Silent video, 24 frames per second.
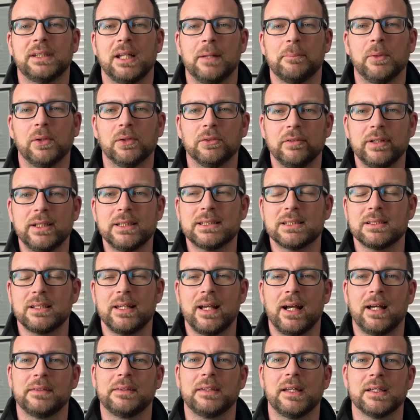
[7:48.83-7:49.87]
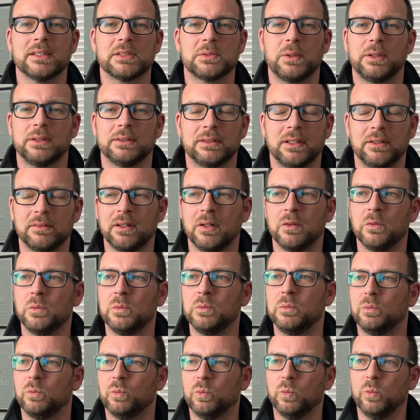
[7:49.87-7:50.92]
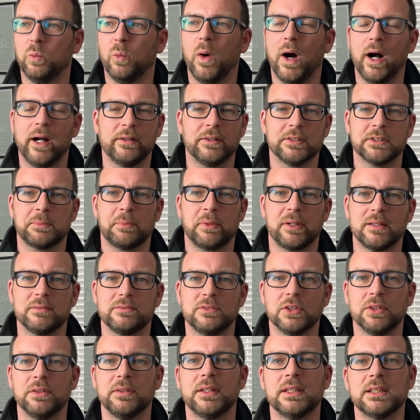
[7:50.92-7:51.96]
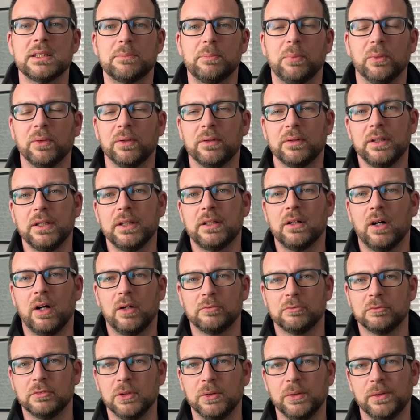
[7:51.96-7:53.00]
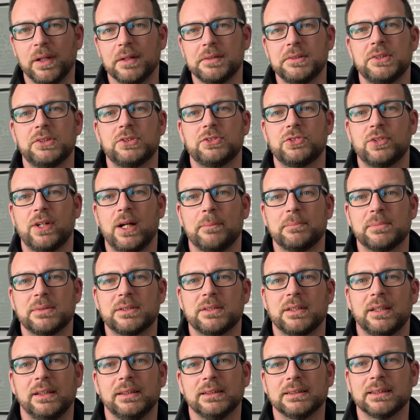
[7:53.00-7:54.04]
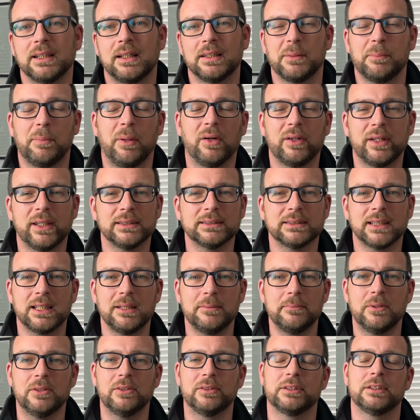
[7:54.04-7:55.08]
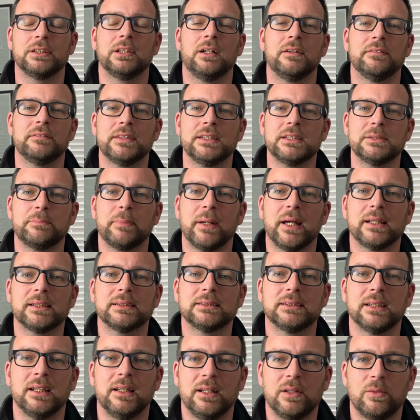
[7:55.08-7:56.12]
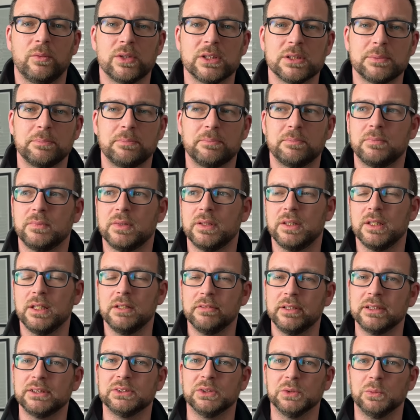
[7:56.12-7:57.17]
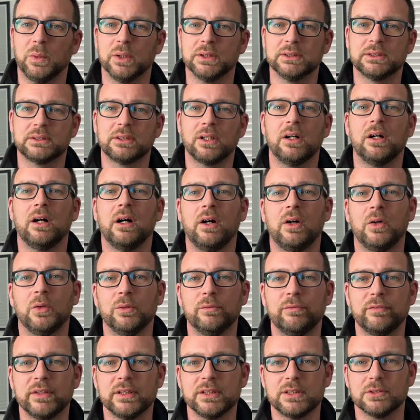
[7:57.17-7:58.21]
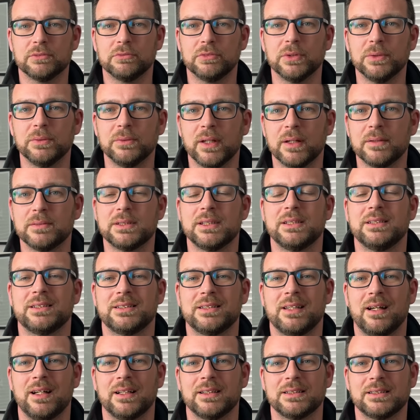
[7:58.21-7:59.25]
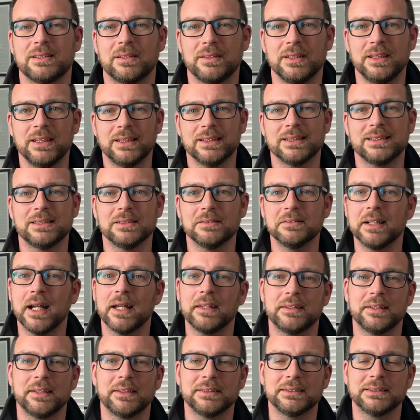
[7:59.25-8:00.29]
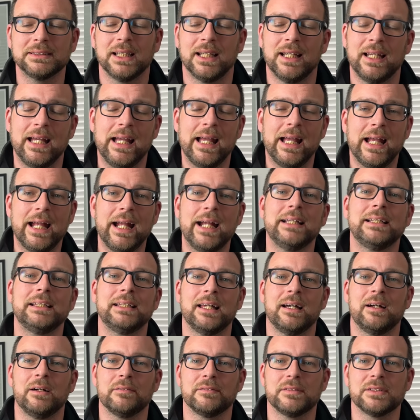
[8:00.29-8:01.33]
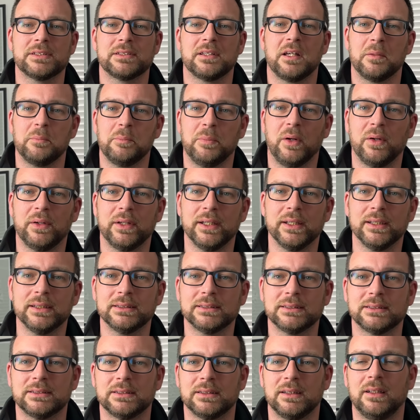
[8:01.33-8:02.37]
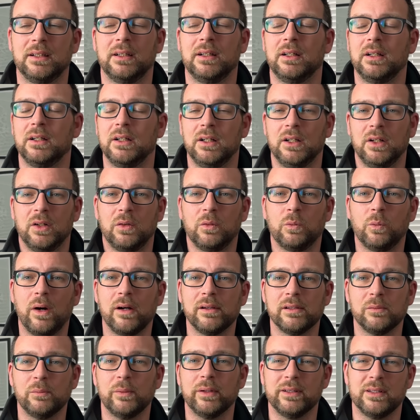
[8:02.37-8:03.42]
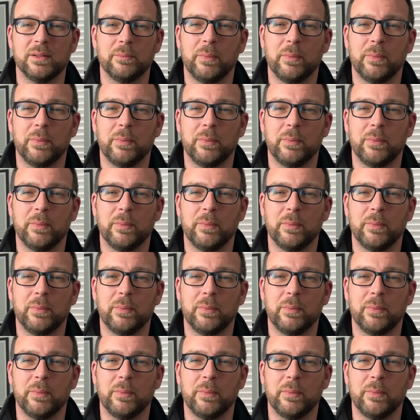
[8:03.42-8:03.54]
I bought recently had that as well. I don't know why Osprey have done this, but you can't route those straps inside the pockets anymore in a lot of these bags, whereas the original one's got a hole for you to route those inside so that you can still get things in and out of the side pockets while you're wearing the